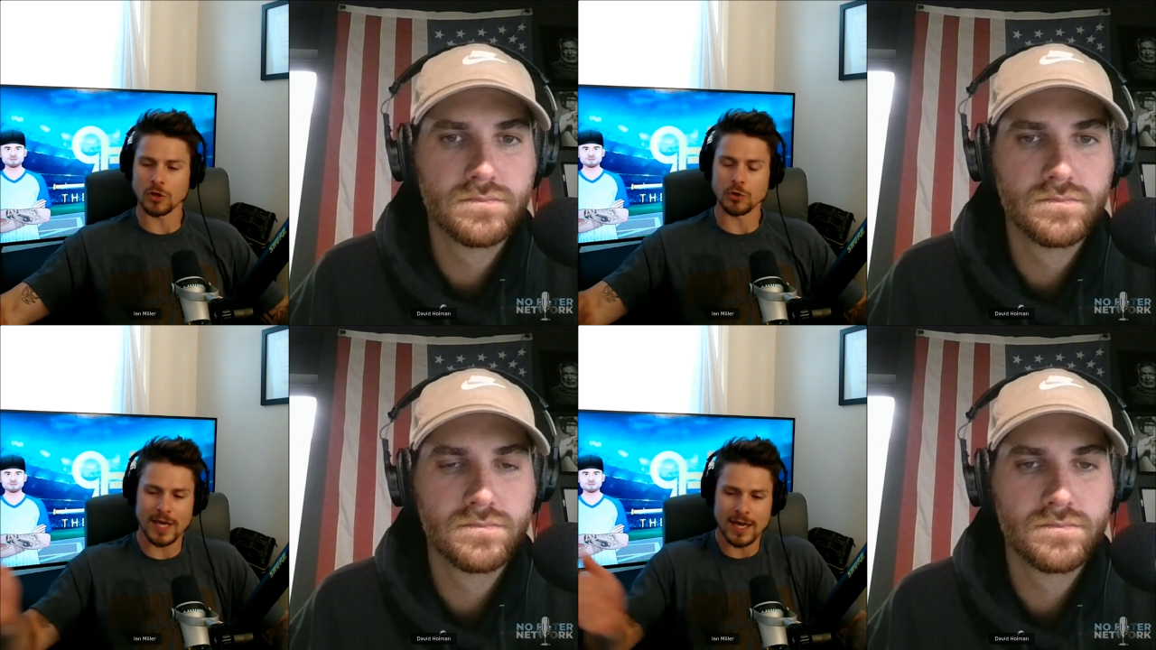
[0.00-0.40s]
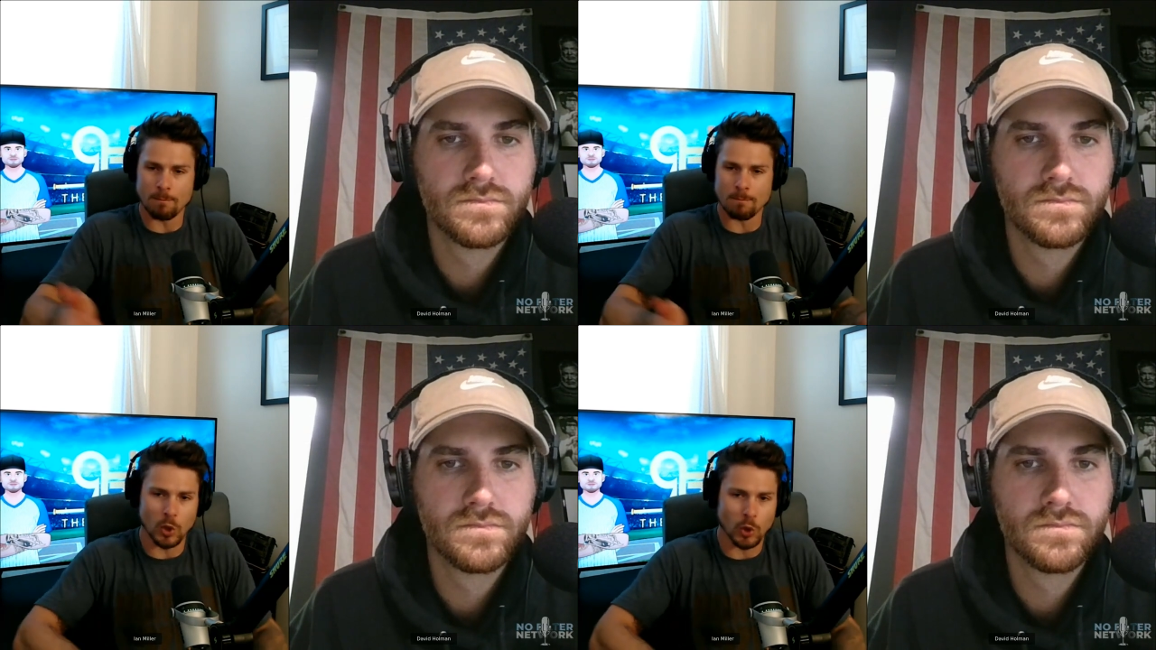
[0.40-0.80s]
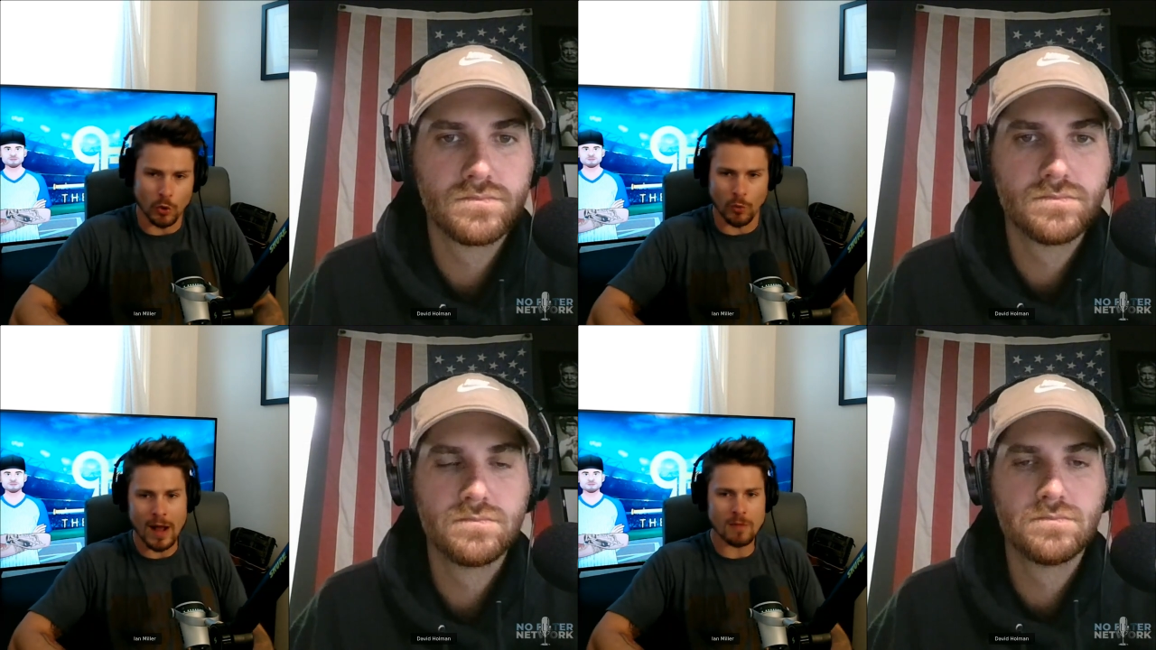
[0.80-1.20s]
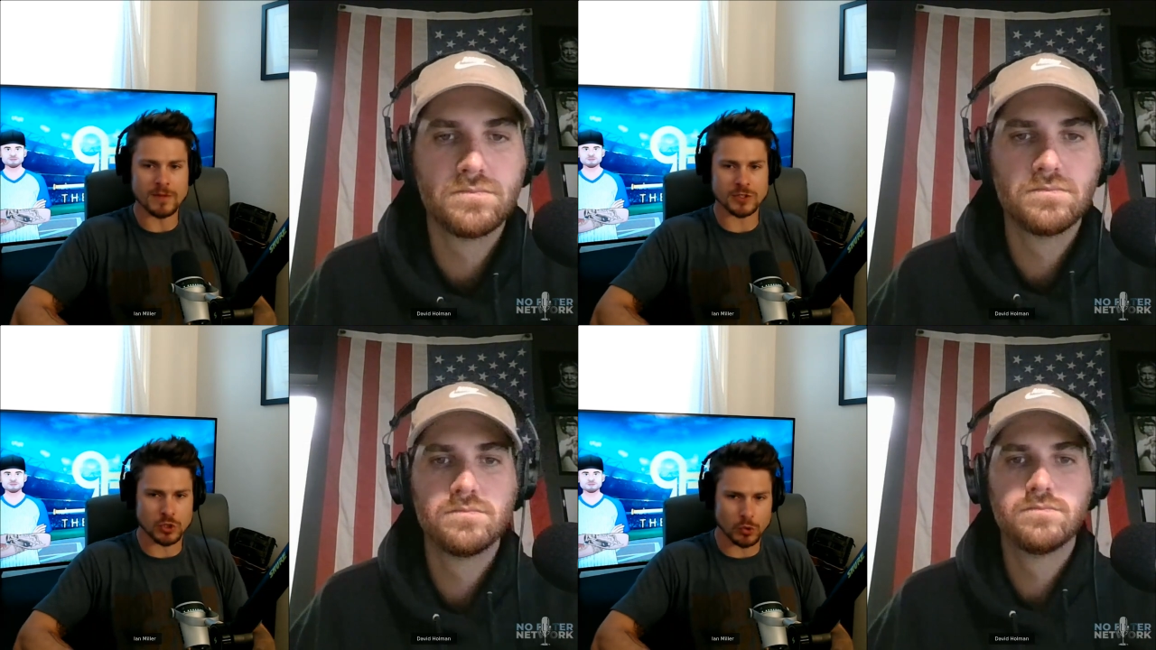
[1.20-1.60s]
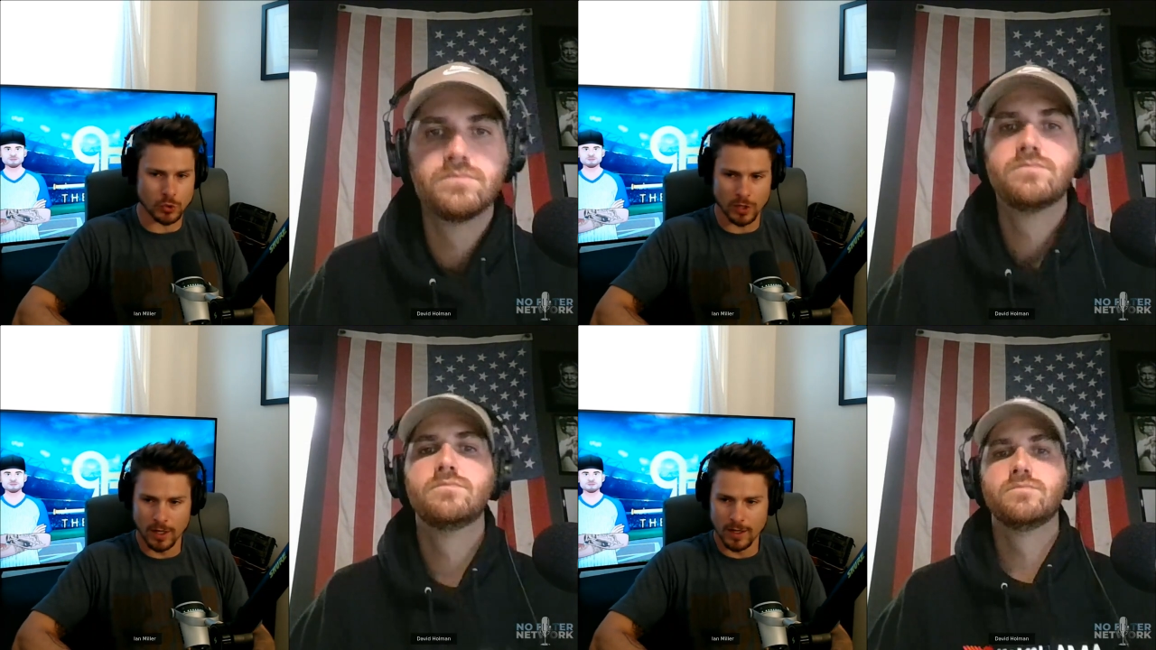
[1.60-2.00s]
Speaker 1: You can't build around this
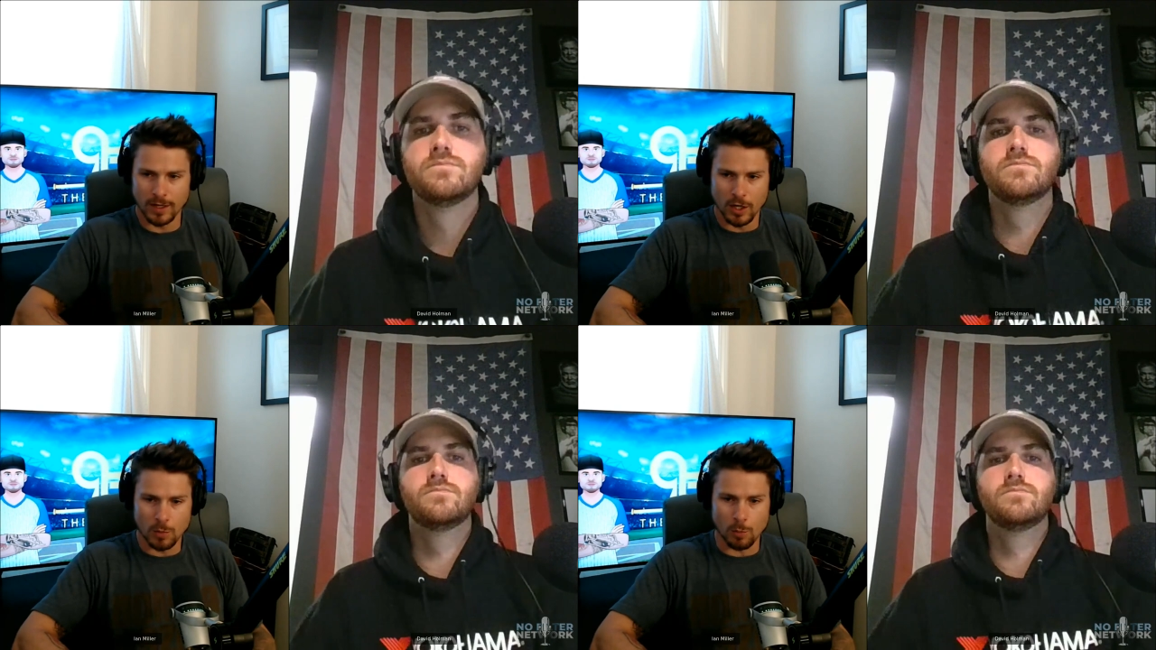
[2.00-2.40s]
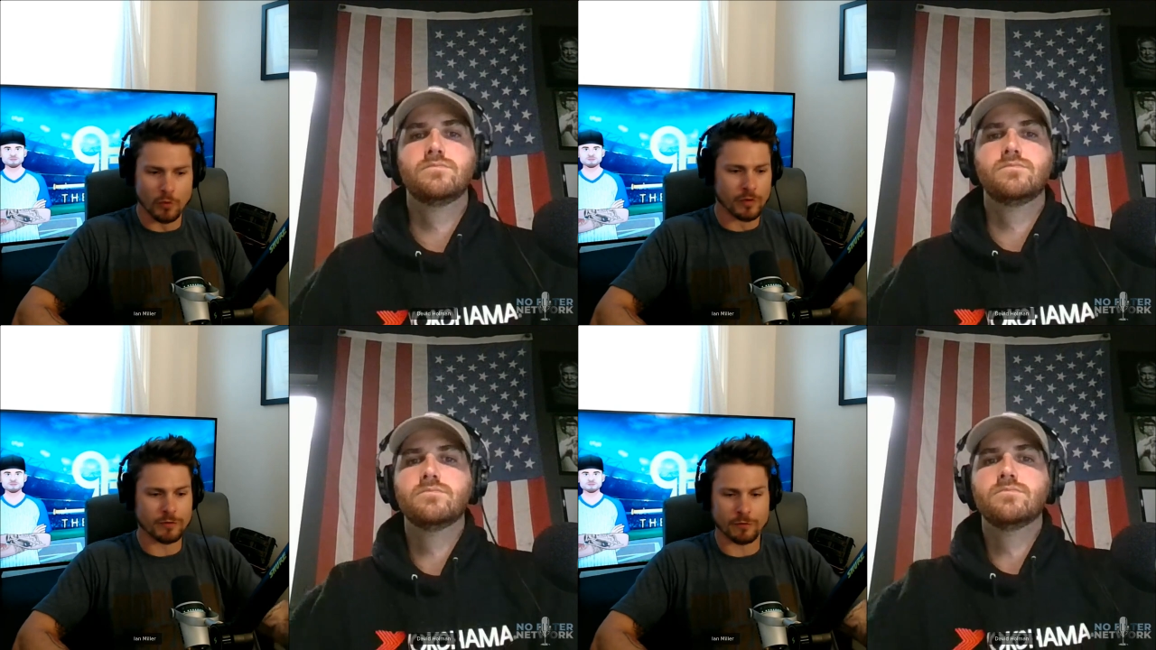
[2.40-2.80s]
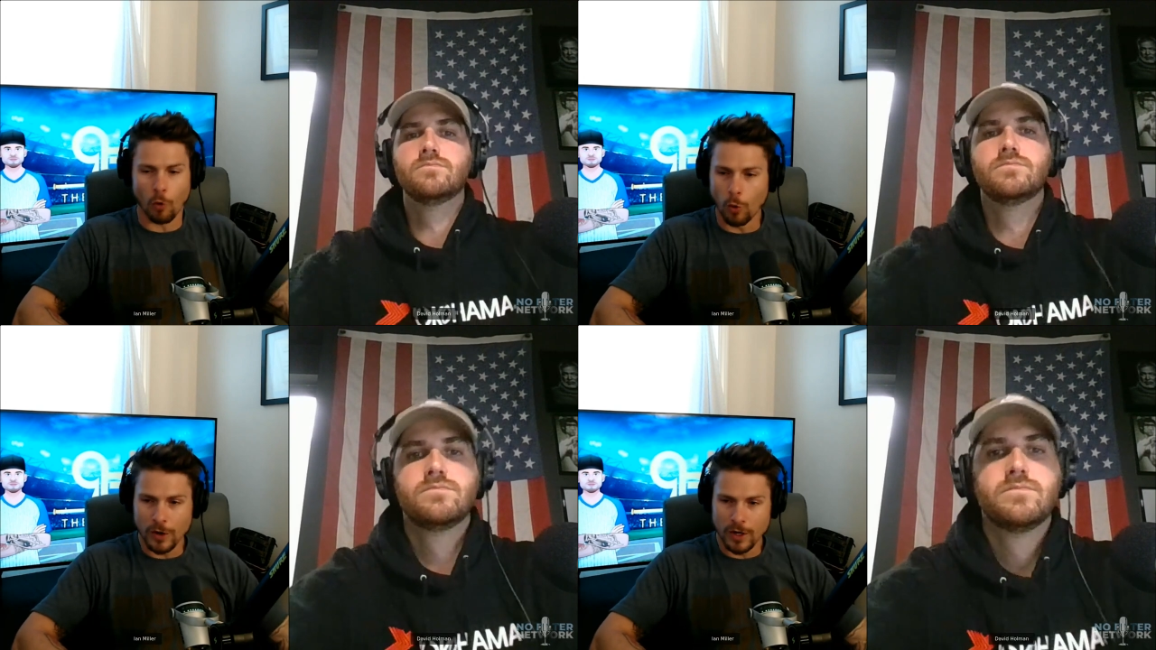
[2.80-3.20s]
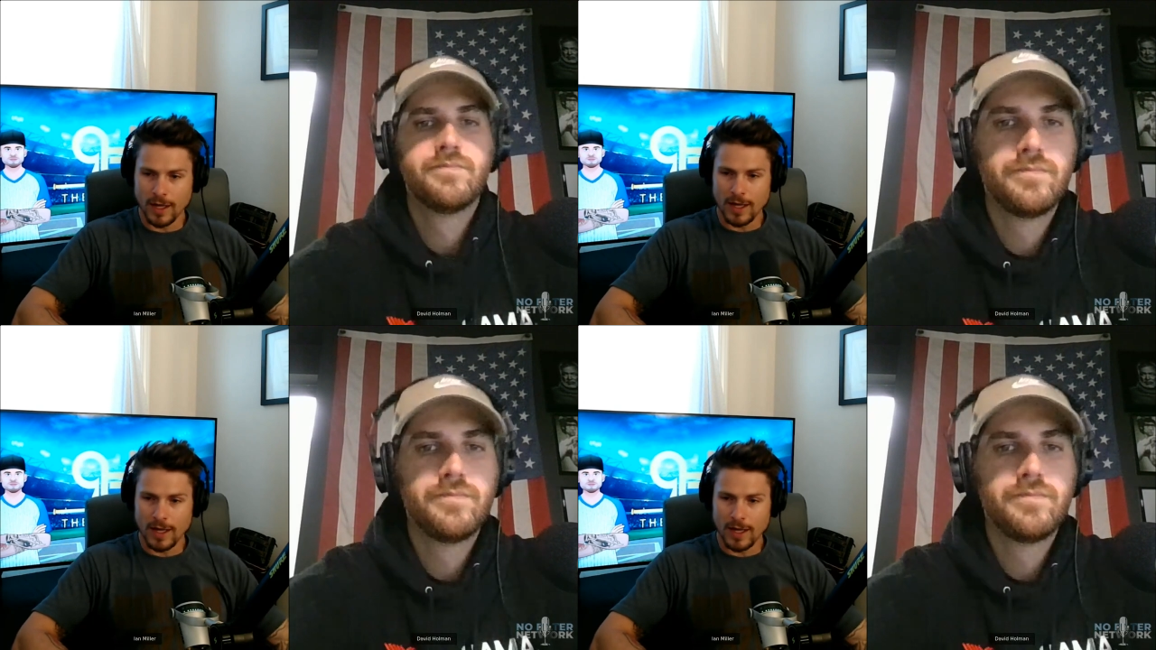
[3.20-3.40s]
dude moving forward.